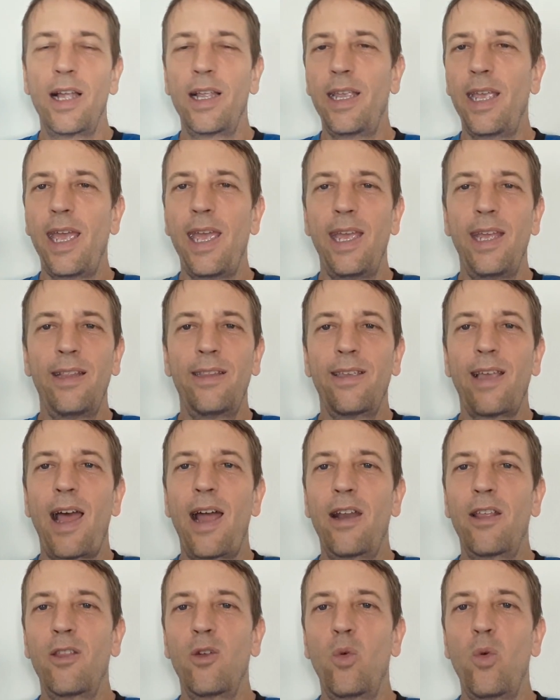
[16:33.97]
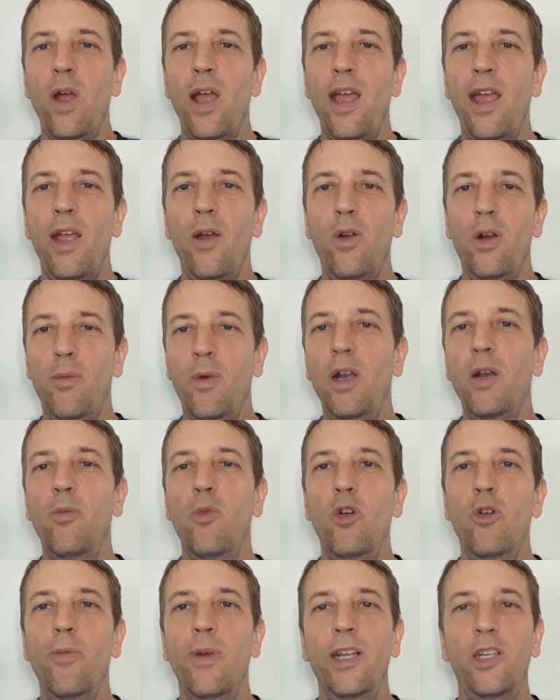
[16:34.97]
gate out of the way when I'm on a
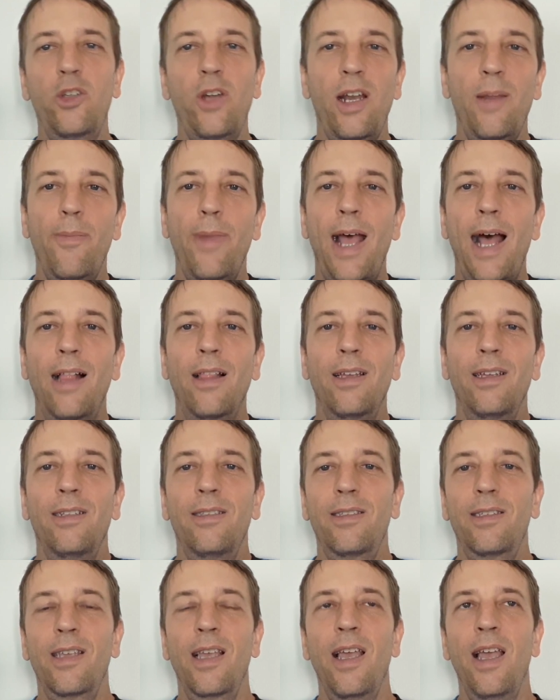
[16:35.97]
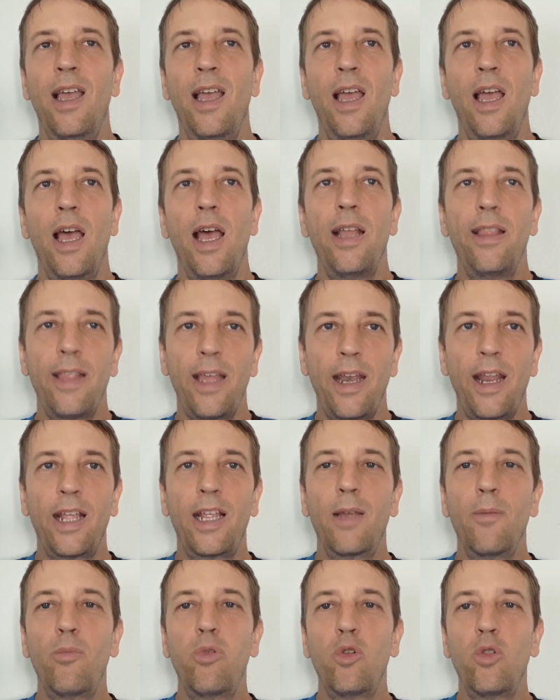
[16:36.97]
motorbike trying to balance, and then I
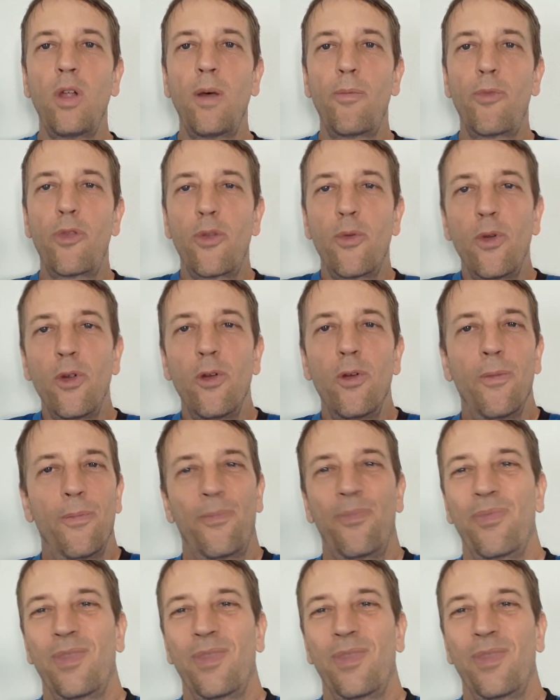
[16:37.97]
can pull up through.